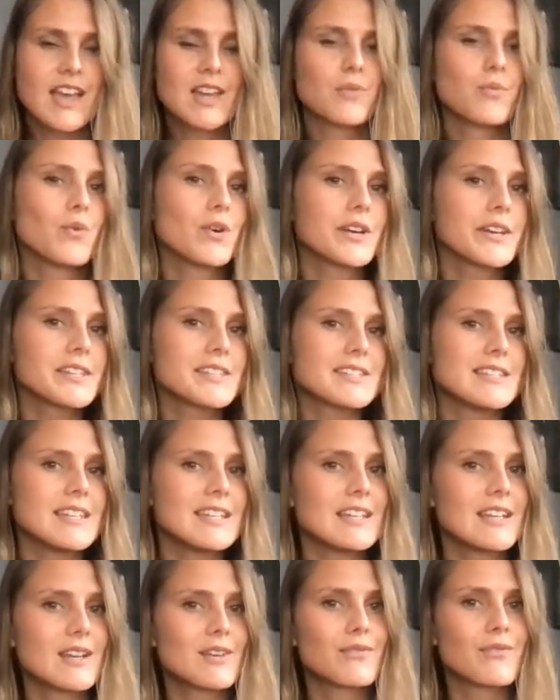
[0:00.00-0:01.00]
And what is
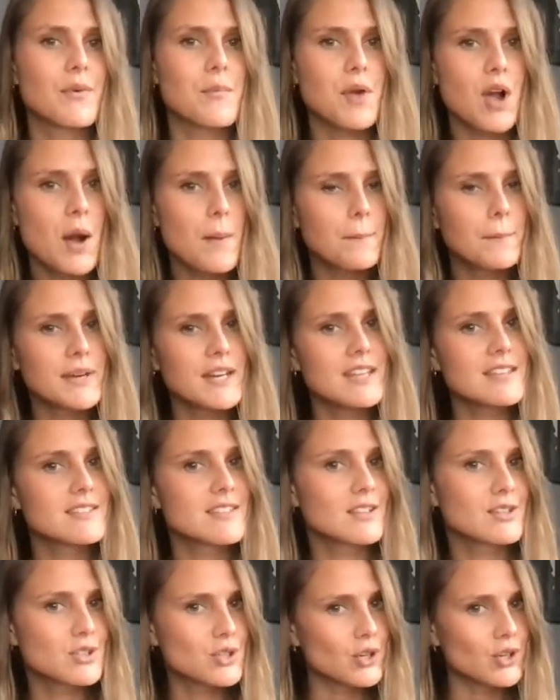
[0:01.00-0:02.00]
needed from
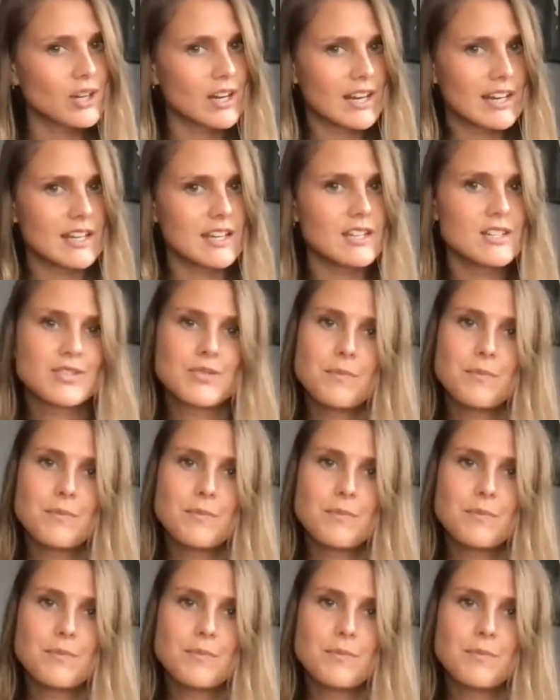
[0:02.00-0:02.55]
companies internally